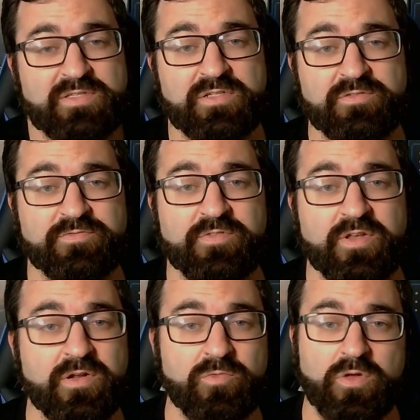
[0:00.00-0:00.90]
of,
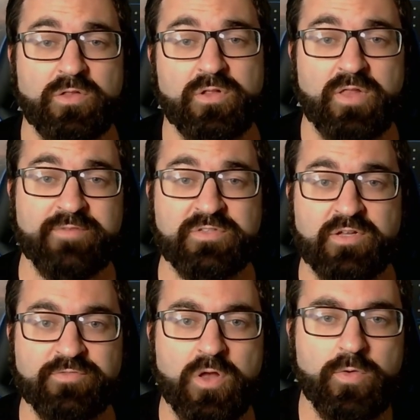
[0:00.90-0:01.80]
all the life
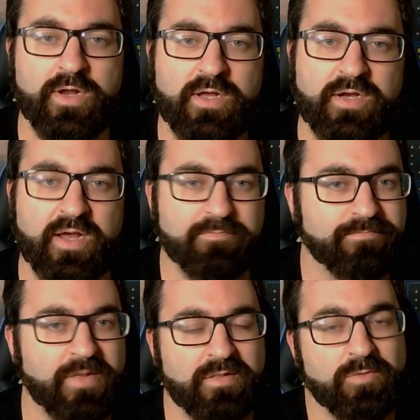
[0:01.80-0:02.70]
stuff going on.
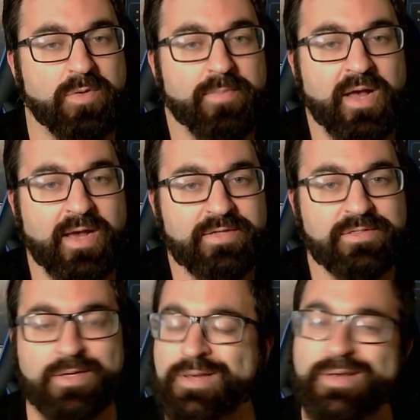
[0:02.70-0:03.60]
I'm a little bit behind.
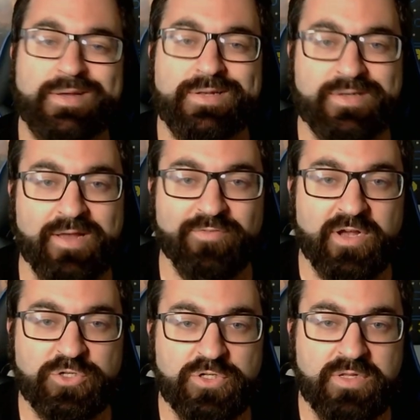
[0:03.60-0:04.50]
Never
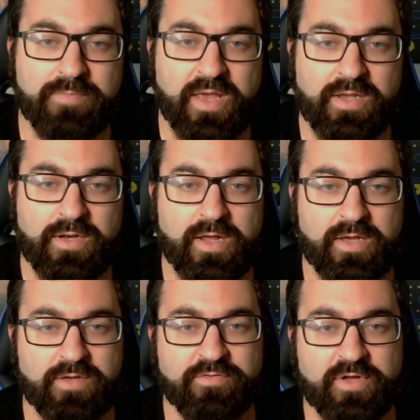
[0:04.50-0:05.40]
actually made
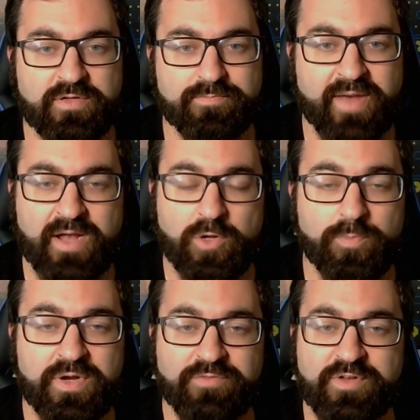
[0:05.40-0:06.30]
a pack
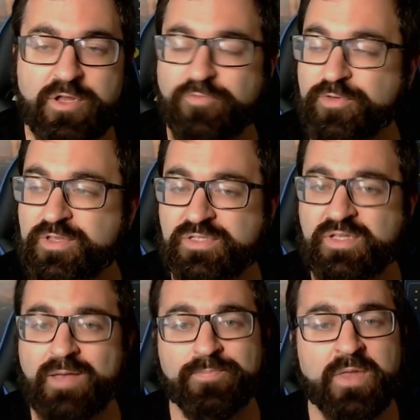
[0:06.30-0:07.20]
opening video for this set.